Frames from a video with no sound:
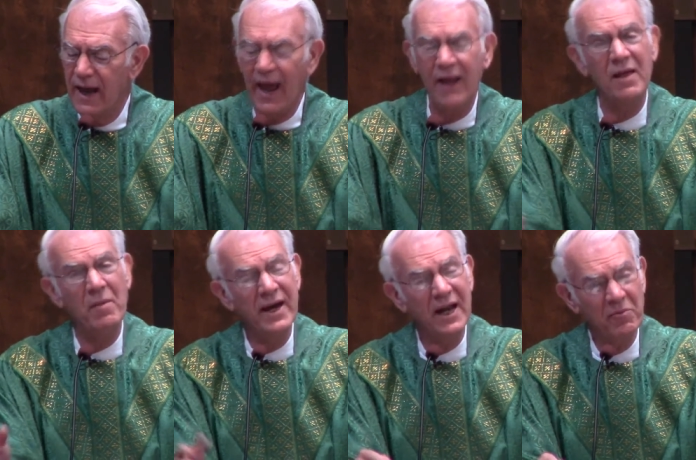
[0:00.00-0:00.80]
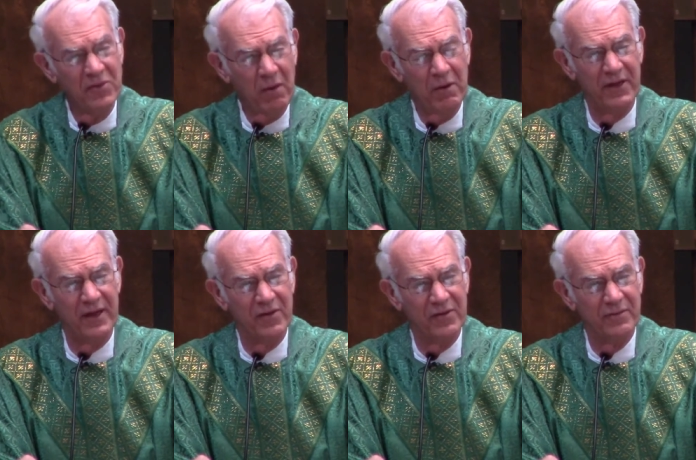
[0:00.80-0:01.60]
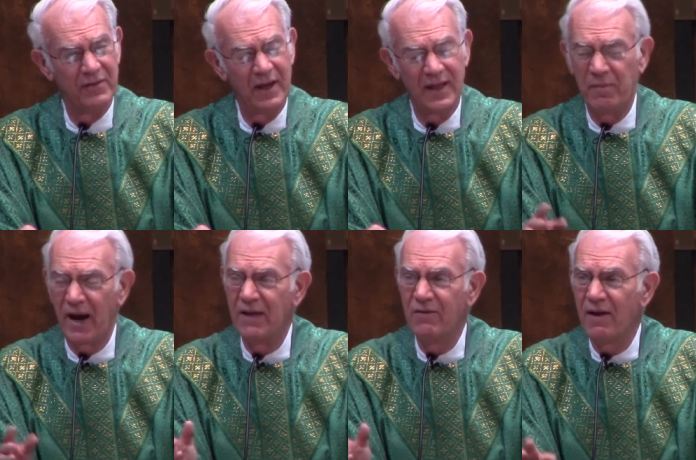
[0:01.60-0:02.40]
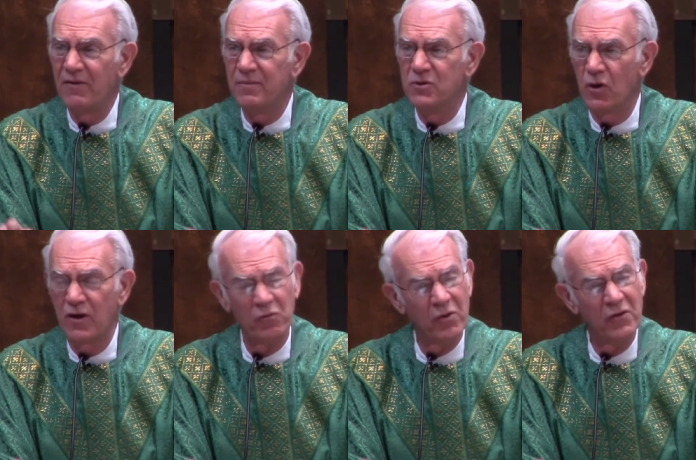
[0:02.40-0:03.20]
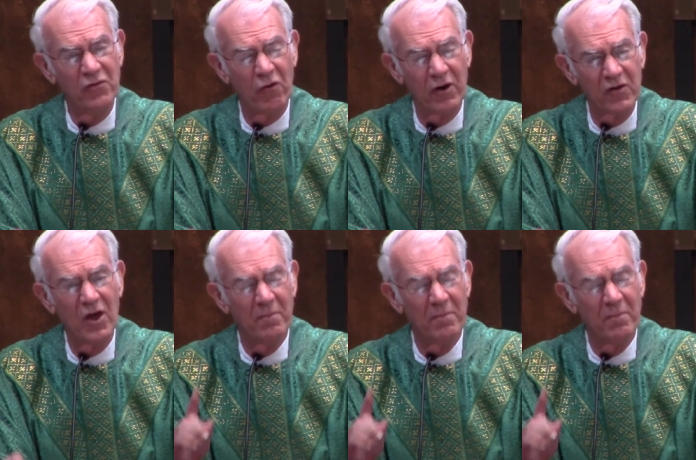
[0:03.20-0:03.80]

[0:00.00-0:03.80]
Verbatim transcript: And they might get upset with us. They might even have some choice words for us.